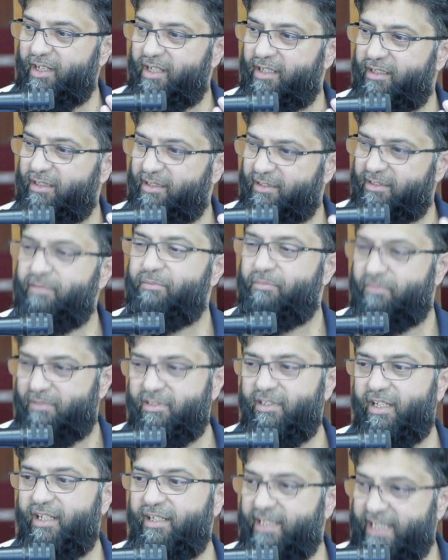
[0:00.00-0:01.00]
right?
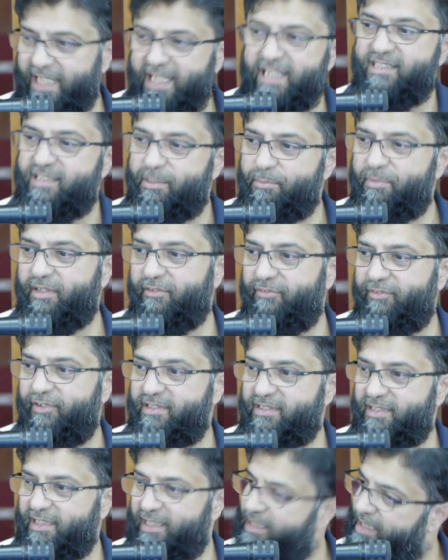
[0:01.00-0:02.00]
Yani, eat something
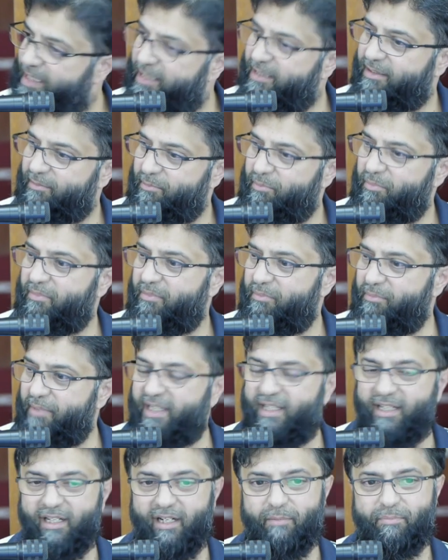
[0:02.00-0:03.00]
first and then
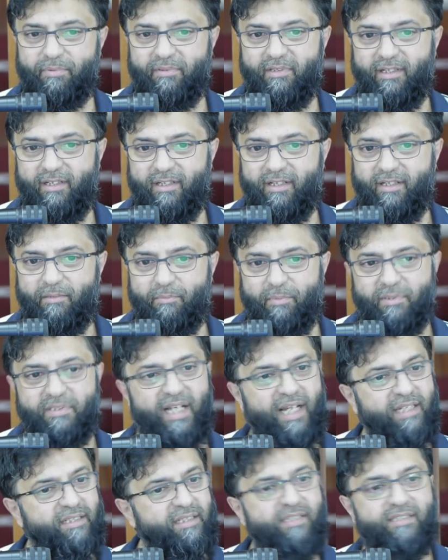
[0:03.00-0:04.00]
make it up.
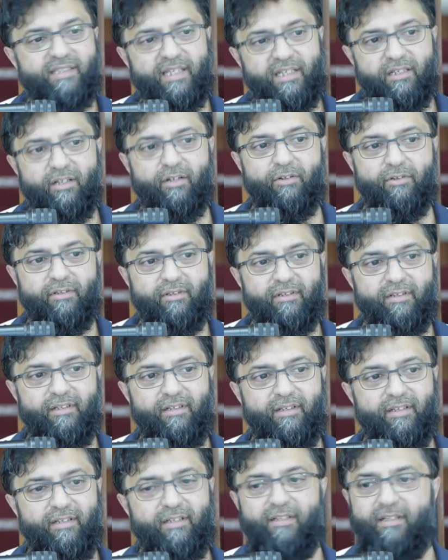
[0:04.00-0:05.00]
But the hadith say no.
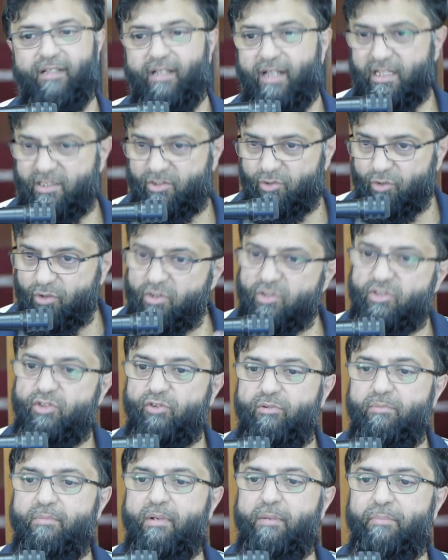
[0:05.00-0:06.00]
As soon
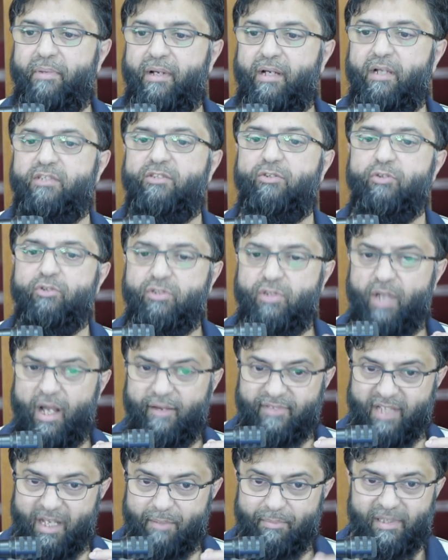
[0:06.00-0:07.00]
as you remember, as soon as you
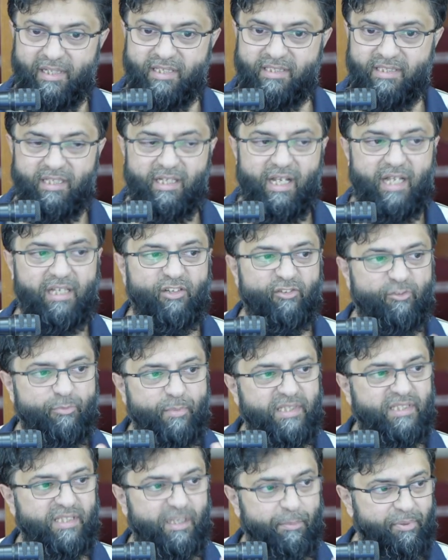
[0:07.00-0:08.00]
have the ability and you've
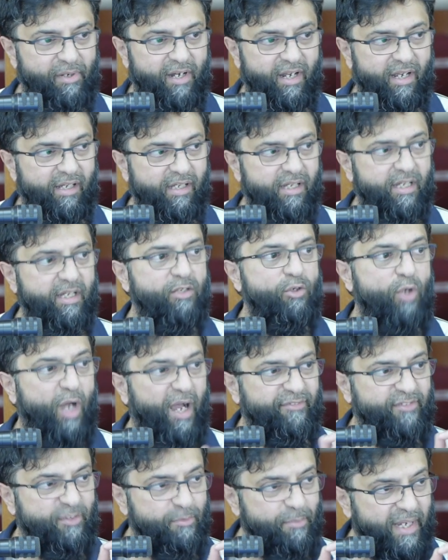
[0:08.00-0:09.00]
missed the prayer, you
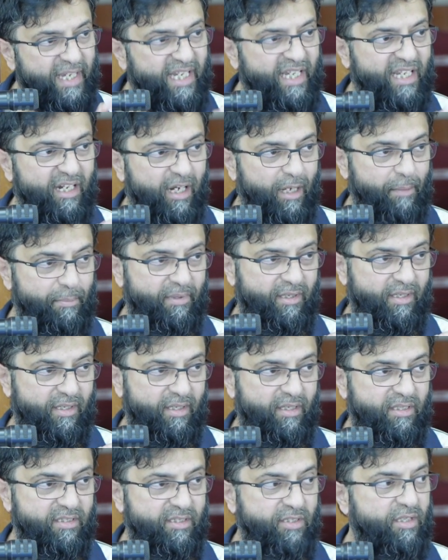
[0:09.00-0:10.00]
have to make it
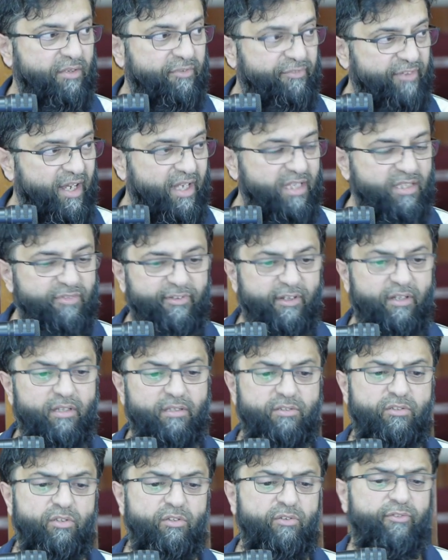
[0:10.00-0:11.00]
up. So the fa is
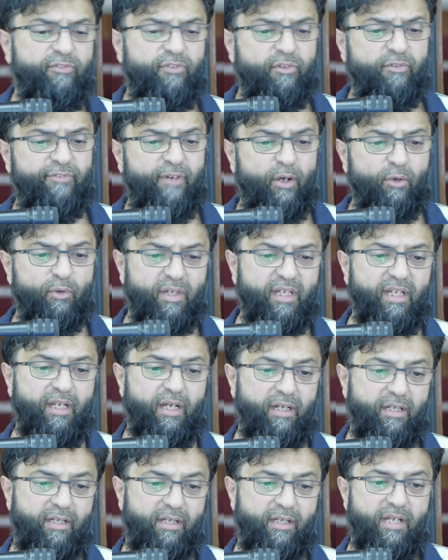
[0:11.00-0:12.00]
for, so for
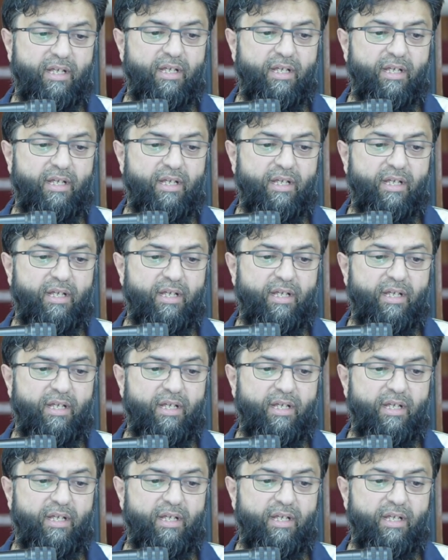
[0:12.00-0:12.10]
fawriya.